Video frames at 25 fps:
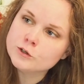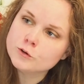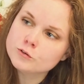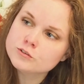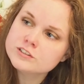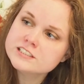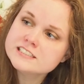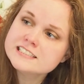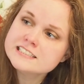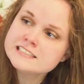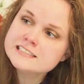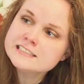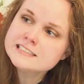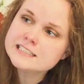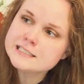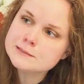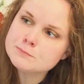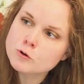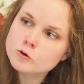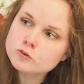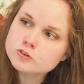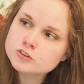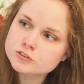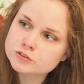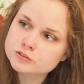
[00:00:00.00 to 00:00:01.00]
notices
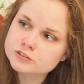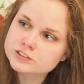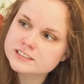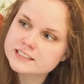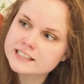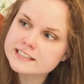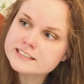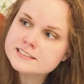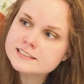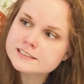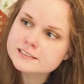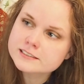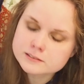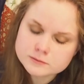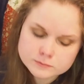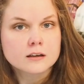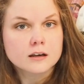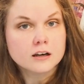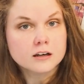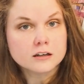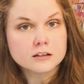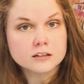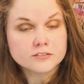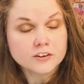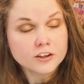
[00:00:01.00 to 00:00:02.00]
emotional states
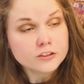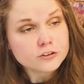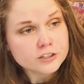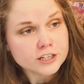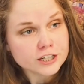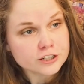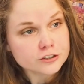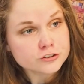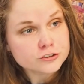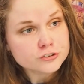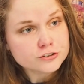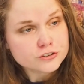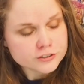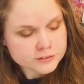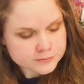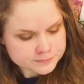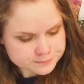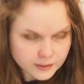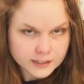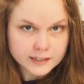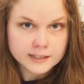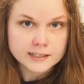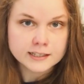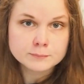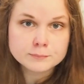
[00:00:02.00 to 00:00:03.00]
of other characters
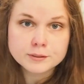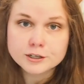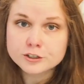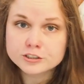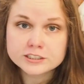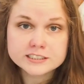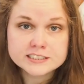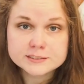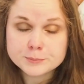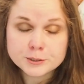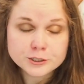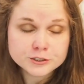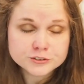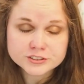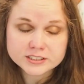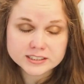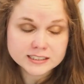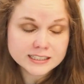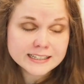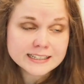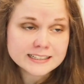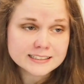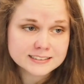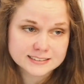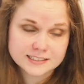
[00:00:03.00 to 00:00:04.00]
and barely spares a
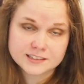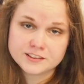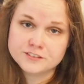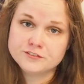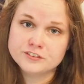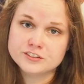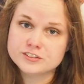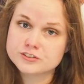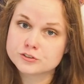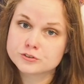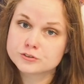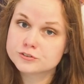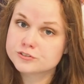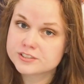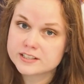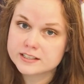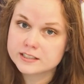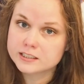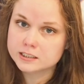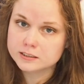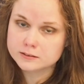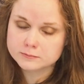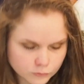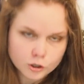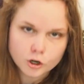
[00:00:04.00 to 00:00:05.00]
glance at the physical
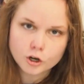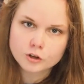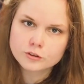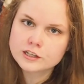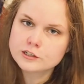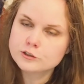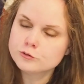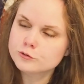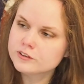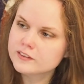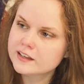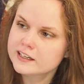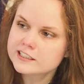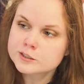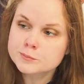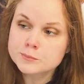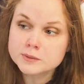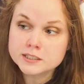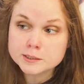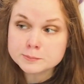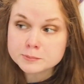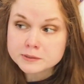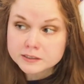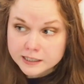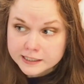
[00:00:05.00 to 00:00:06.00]
setting. Are they doing that to
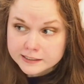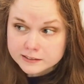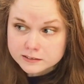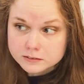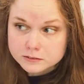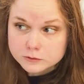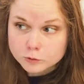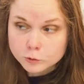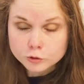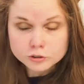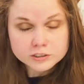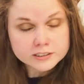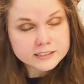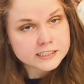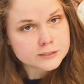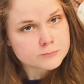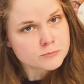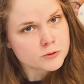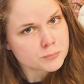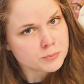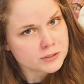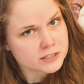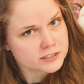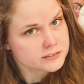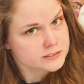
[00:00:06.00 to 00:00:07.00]
manipulate or to keep
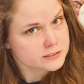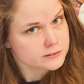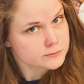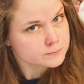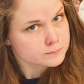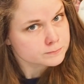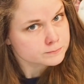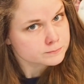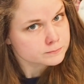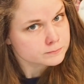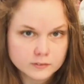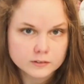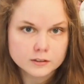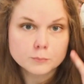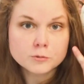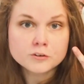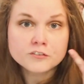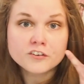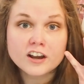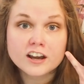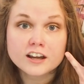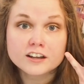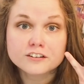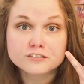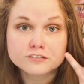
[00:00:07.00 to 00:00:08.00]
the peace? Number
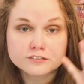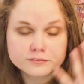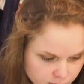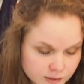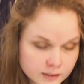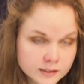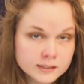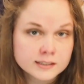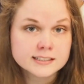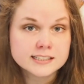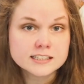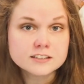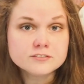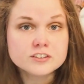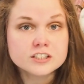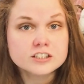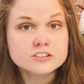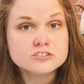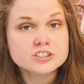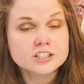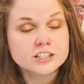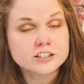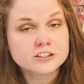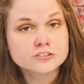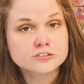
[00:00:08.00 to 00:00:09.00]
5, give
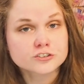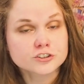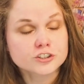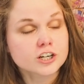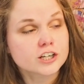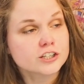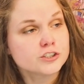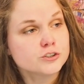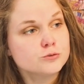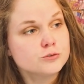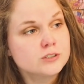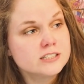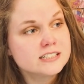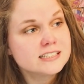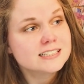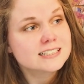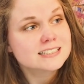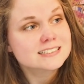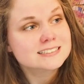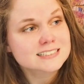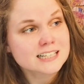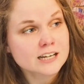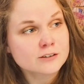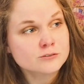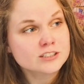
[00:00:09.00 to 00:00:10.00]
each character a unique
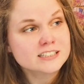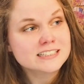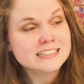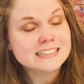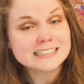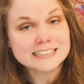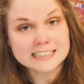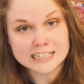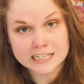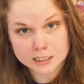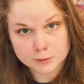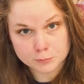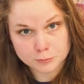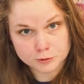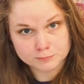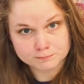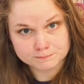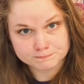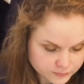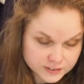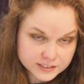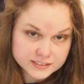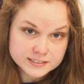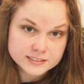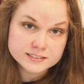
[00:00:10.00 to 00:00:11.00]
sounding name.
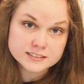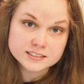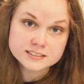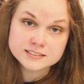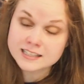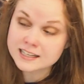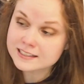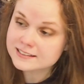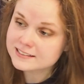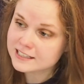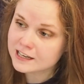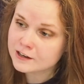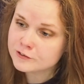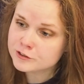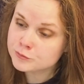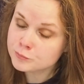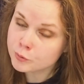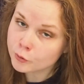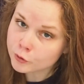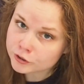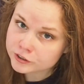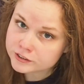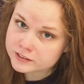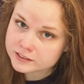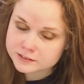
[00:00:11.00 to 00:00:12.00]
This does not sound
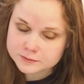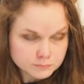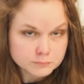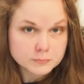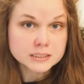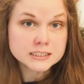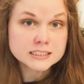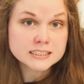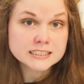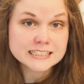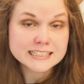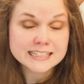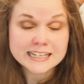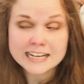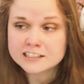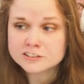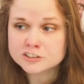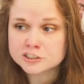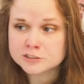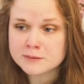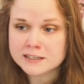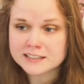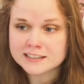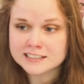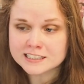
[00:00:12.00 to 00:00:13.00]
important, but it can
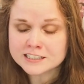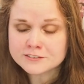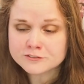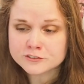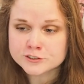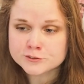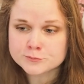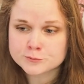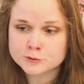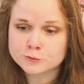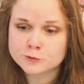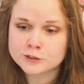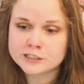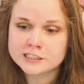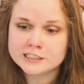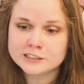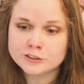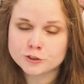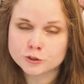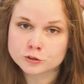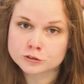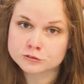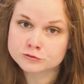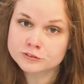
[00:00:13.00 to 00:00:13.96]
actually make the difference between your